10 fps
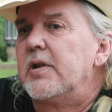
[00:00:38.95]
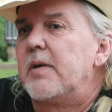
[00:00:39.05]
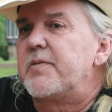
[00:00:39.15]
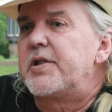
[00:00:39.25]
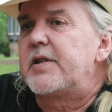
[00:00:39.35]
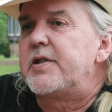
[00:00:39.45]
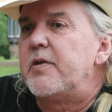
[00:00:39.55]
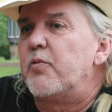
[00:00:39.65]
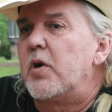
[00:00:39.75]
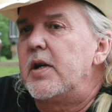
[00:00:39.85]
I'm
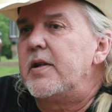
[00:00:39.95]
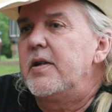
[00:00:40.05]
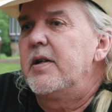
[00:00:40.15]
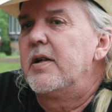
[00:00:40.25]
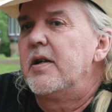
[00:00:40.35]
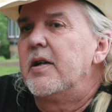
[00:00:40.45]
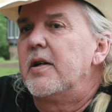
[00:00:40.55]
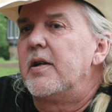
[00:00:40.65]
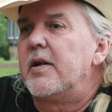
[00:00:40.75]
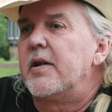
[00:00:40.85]
sixty-one,
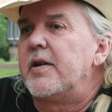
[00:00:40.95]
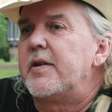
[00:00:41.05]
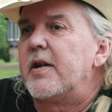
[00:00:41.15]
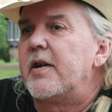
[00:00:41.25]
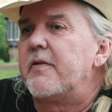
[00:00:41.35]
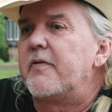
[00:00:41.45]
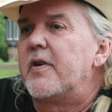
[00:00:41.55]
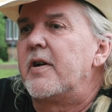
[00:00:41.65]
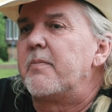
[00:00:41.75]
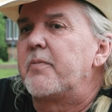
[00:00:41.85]
and I've,
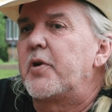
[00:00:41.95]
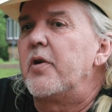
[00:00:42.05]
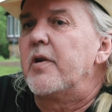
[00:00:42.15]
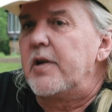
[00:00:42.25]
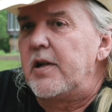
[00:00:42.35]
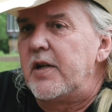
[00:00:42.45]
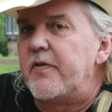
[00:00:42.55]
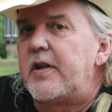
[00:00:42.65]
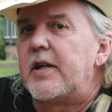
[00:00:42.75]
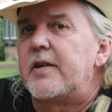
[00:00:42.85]
I'm currently
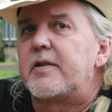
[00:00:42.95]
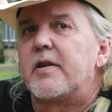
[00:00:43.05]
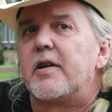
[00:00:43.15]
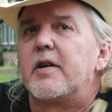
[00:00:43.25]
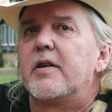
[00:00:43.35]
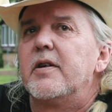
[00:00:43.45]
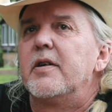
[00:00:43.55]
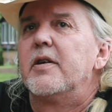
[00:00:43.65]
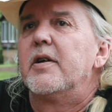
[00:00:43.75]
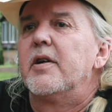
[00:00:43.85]
living at uh,
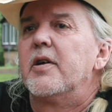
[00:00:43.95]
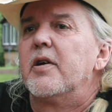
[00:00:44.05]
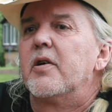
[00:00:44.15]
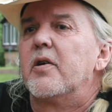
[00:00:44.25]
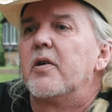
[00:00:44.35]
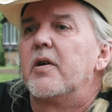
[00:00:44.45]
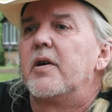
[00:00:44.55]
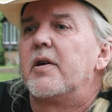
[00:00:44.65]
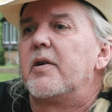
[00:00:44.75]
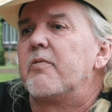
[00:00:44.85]

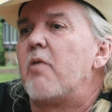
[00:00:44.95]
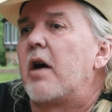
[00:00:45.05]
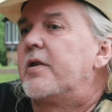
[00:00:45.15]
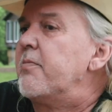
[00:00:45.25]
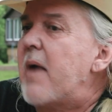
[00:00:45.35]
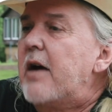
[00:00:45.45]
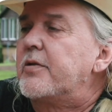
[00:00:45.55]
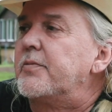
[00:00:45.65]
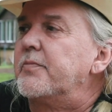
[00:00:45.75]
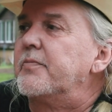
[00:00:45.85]
uh, Rockton
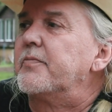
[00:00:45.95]
Mountain.